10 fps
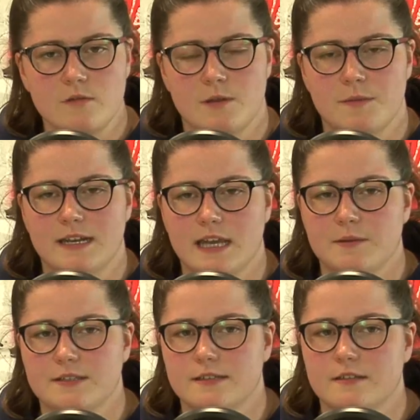and
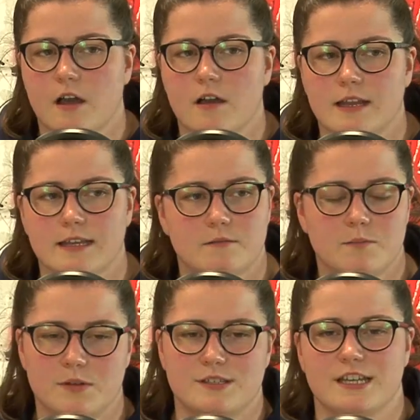Amy did our, like,
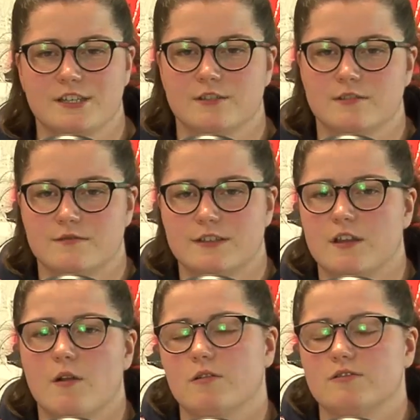predictions
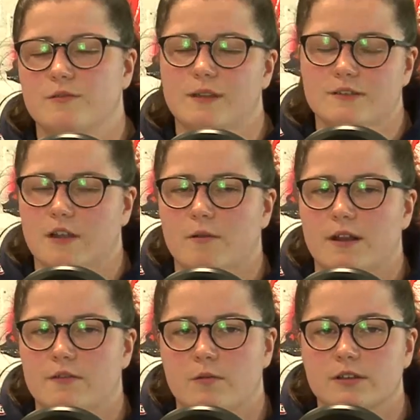video, or 2 weeks ago,
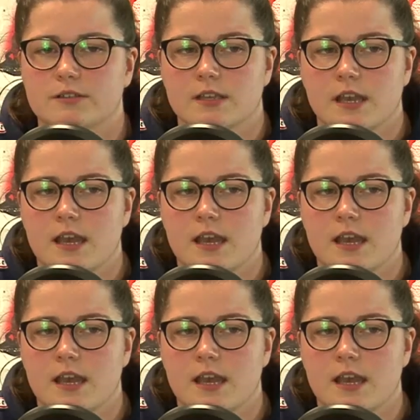whatever it was.